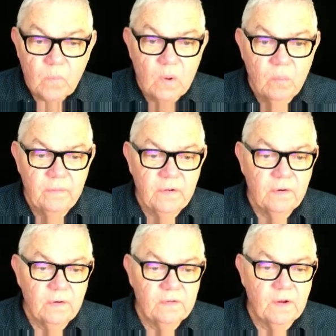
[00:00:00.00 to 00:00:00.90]
moving on
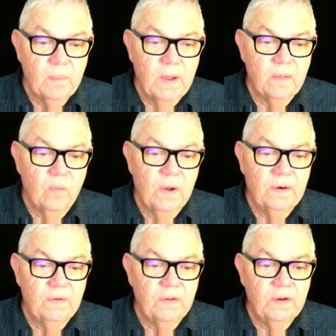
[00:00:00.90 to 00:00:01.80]
to some other
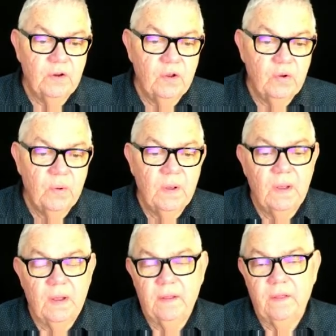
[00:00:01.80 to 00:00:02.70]
ones
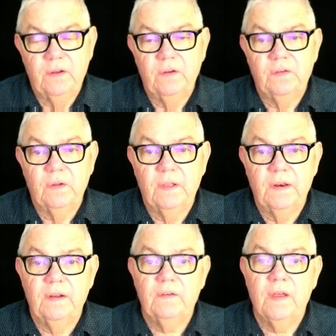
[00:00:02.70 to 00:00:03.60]
other
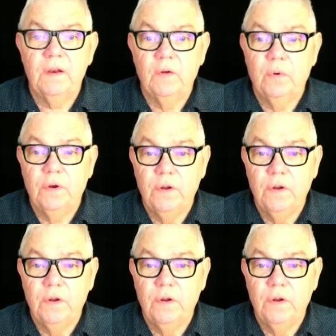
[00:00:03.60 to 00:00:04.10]
utilities that you would